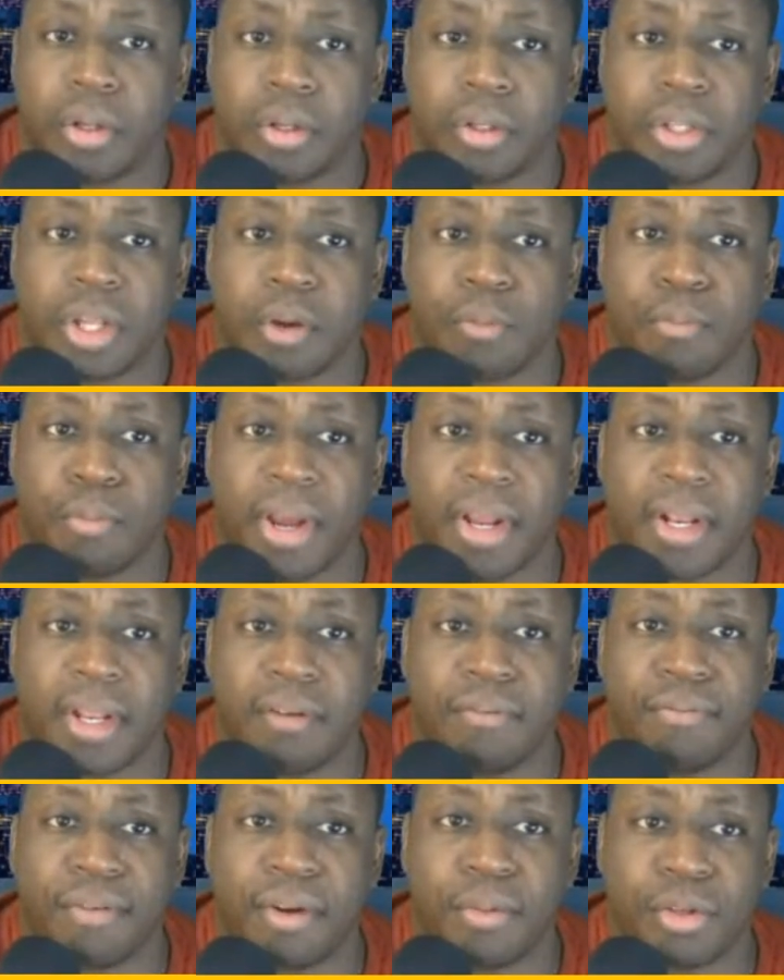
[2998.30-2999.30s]
Directly
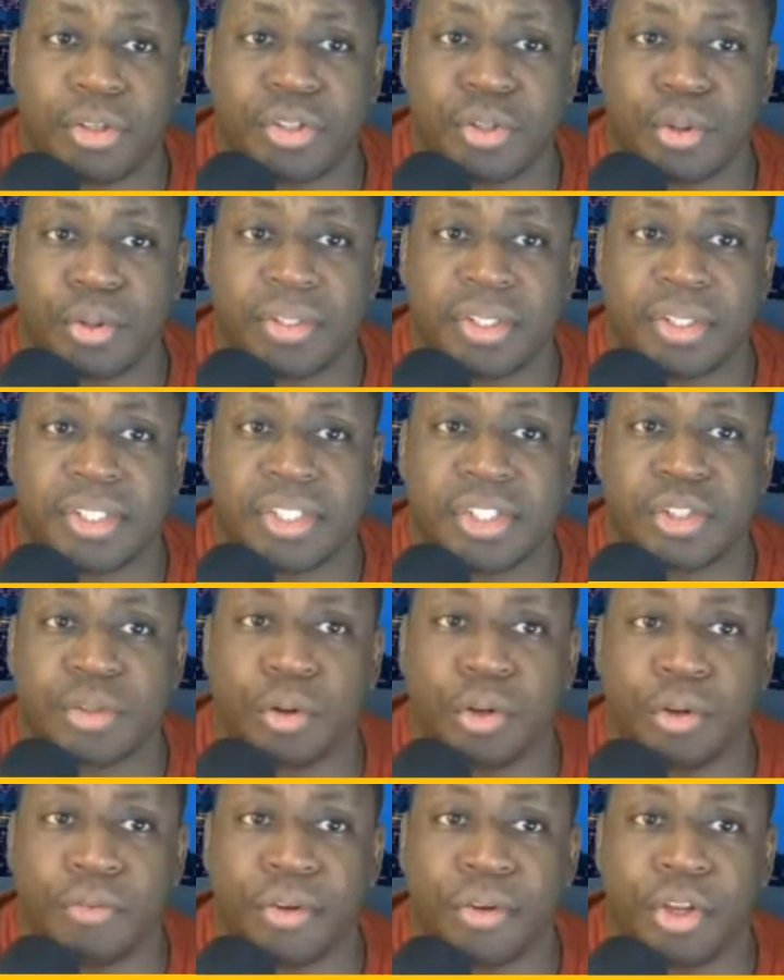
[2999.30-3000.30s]
from the source. This is showing
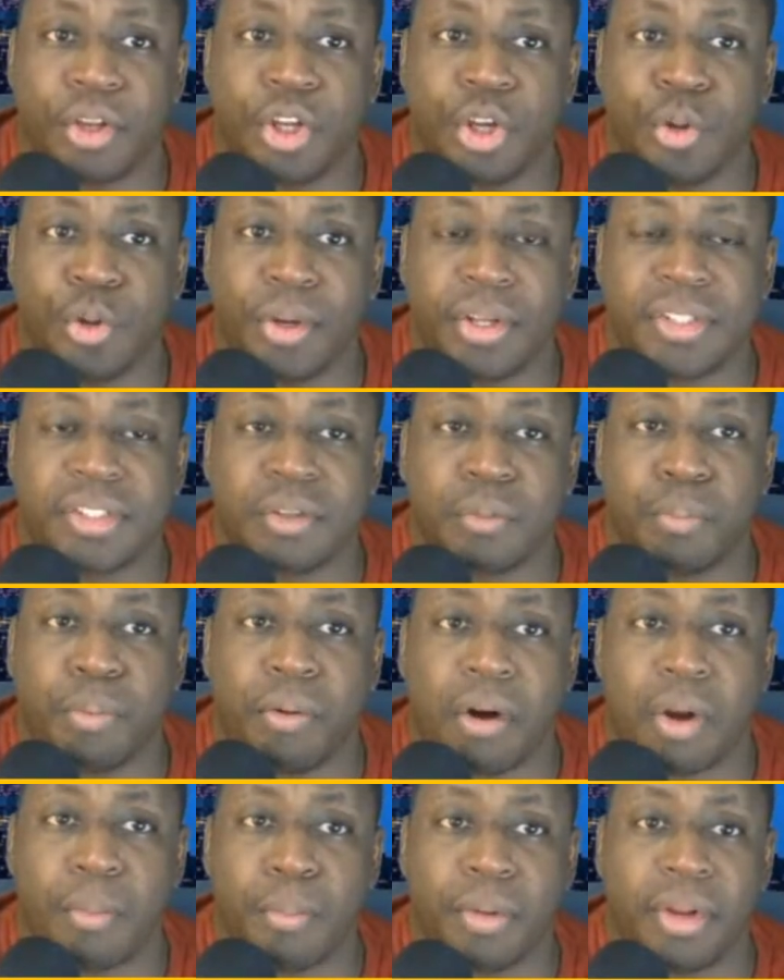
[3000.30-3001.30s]
you from the U.S.
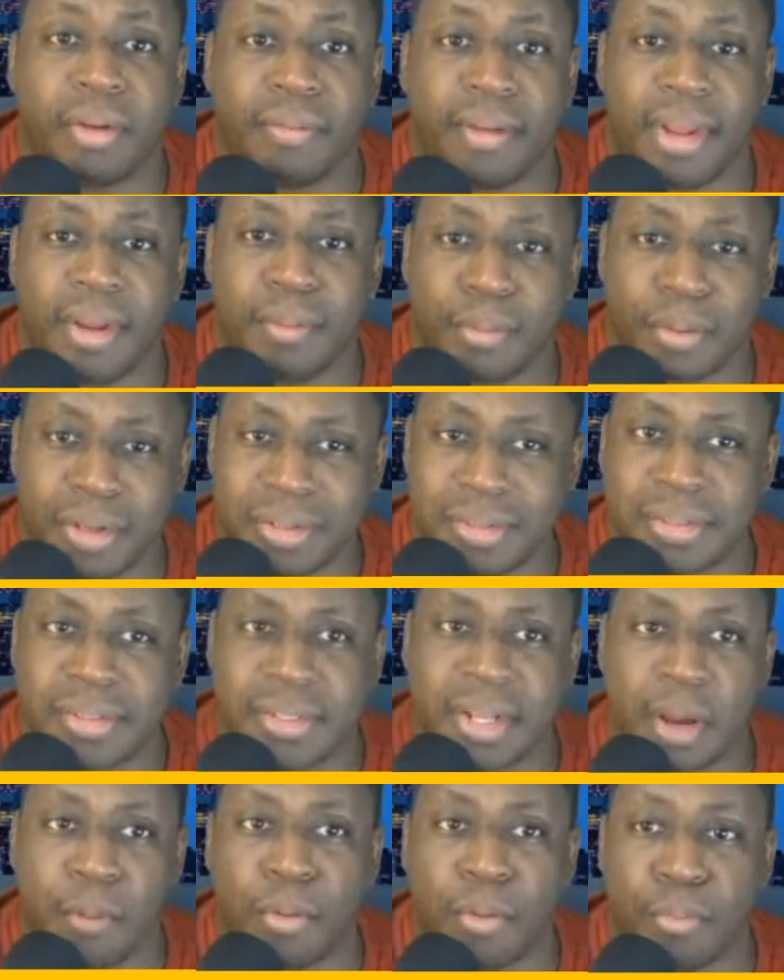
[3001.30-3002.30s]
Department of Labor. This is not what